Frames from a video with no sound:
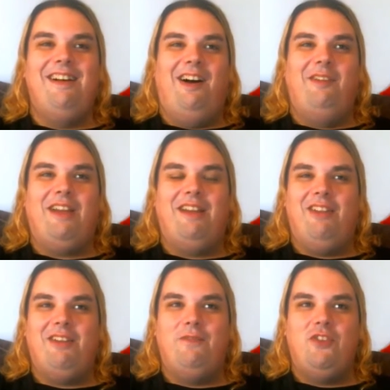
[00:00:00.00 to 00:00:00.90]
um, kind of
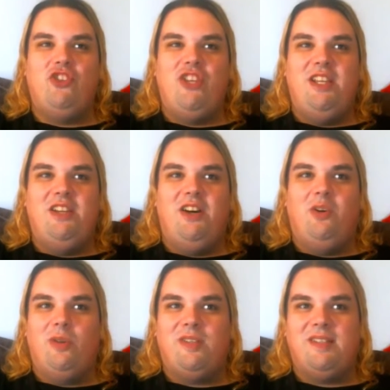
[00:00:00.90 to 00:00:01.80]
like Vegeta
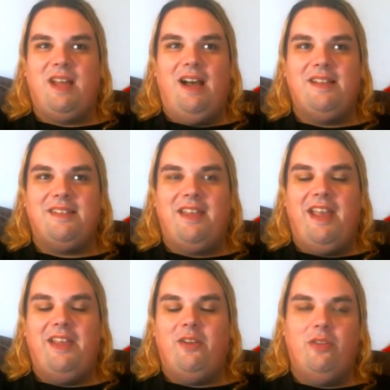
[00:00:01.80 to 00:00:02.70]
or
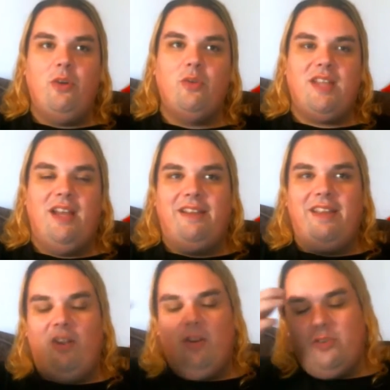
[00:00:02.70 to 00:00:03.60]
Sasuke or those kind of
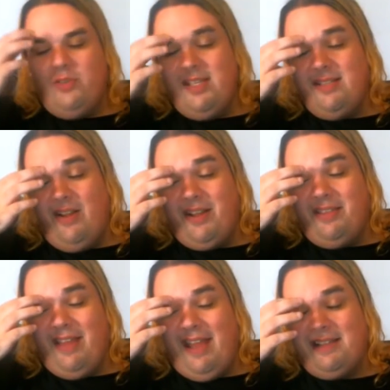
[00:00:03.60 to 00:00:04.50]
characters. He's like
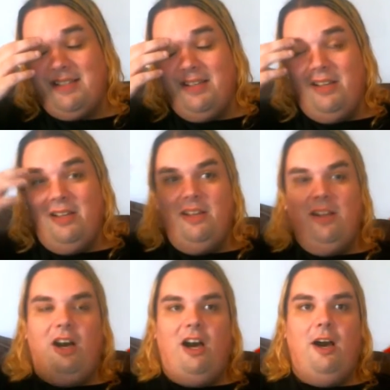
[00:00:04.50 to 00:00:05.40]
that.
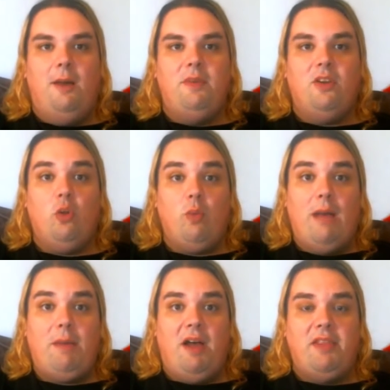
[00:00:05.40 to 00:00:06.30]
Um,
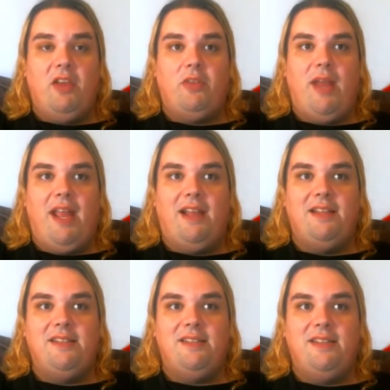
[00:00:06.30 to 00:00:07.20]
Kurama, on the other
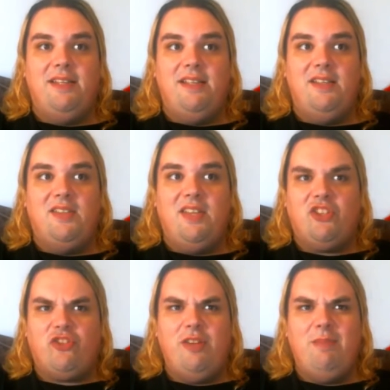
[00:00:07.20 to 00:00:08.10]
hand, is
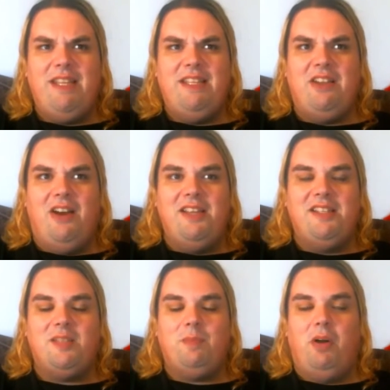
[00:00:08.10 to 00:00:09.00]
extremely
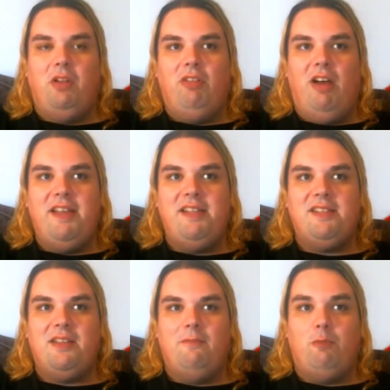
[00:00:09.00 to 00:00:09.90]
nice,
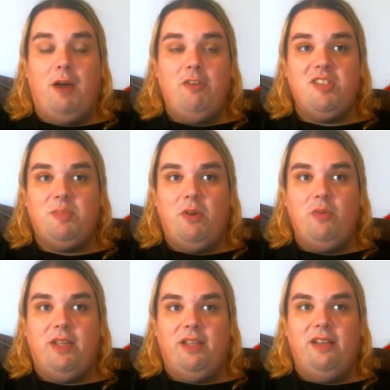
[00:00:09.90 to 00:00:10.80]
polite, well
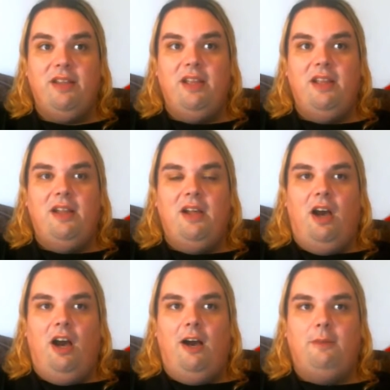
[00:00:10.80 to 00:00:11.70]
spoken,
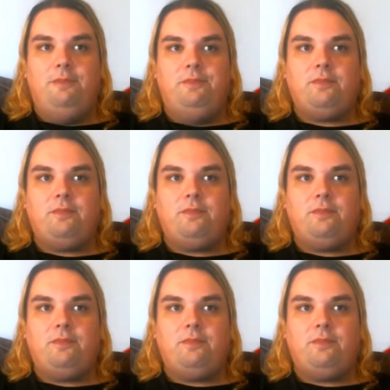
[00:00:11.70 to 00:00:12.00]
um,